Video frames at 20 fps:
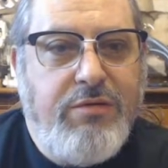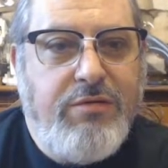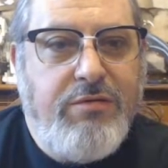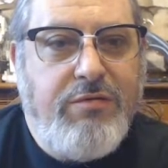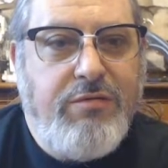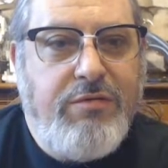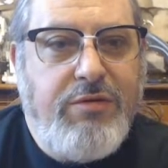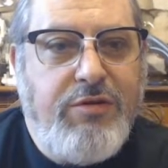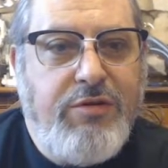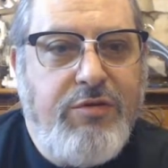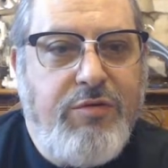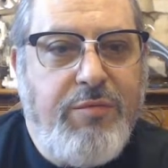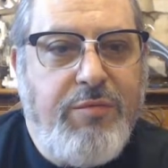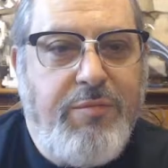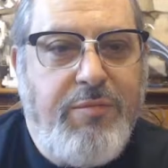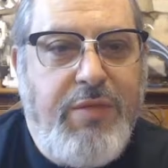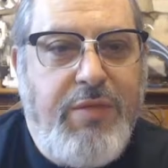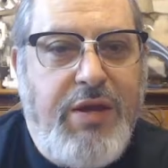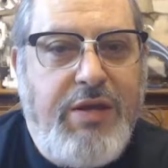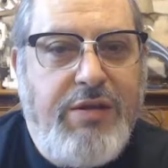We do a
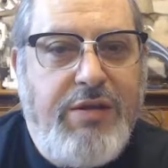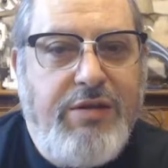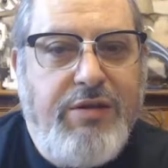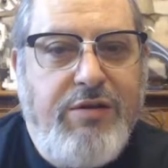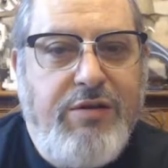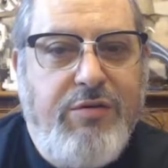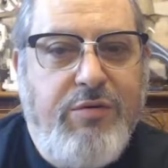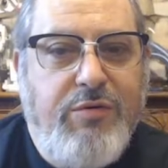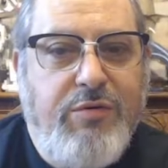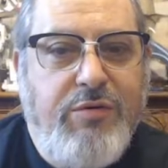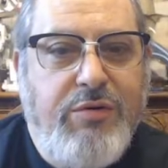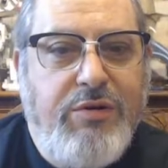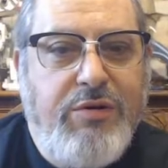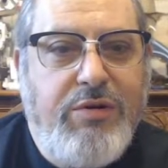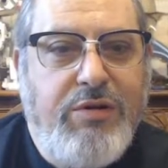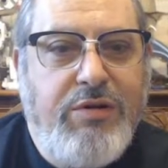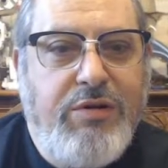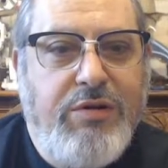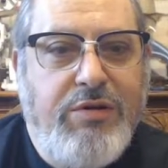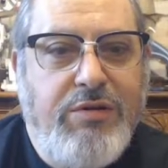
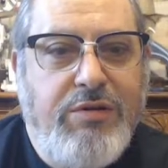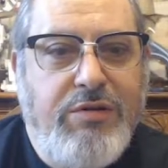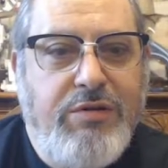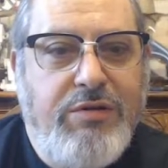manticore,